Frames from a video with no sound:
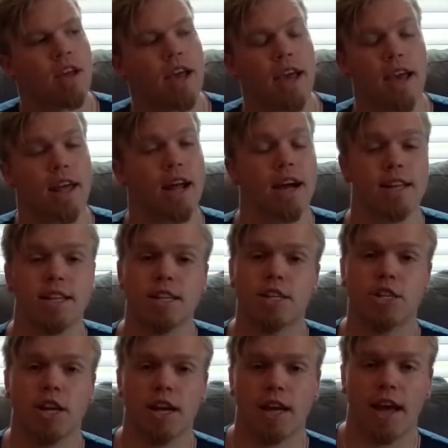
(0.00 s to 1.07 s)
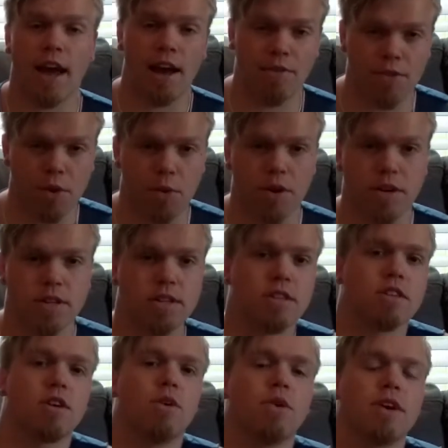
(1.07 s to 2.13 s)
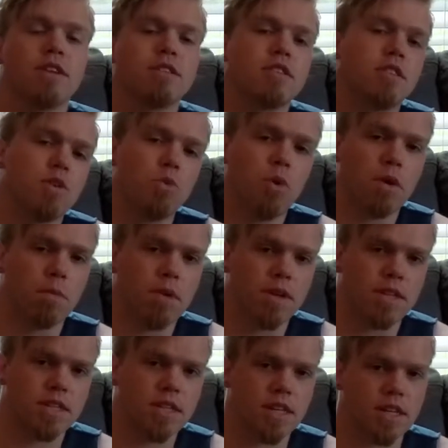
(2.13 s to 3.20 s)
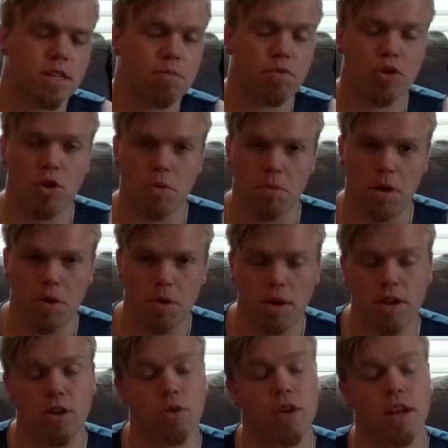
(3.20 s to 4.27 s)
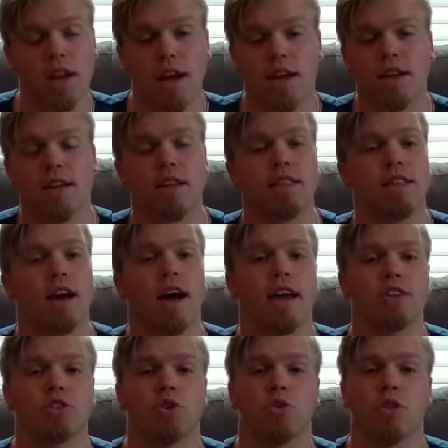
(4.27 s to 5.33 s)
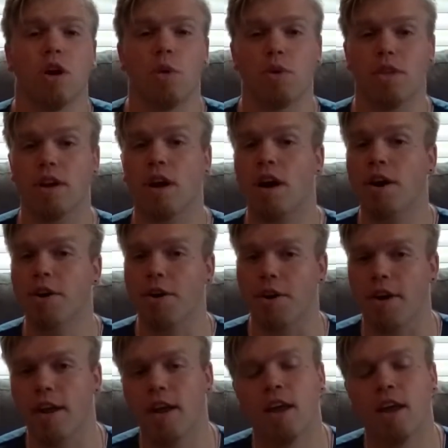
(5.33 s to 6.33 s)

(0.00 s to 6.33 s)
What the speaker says: And I did check afterwards to go into the OnePlus 6 Pro mode, and you cannot get the ISO lower than 100.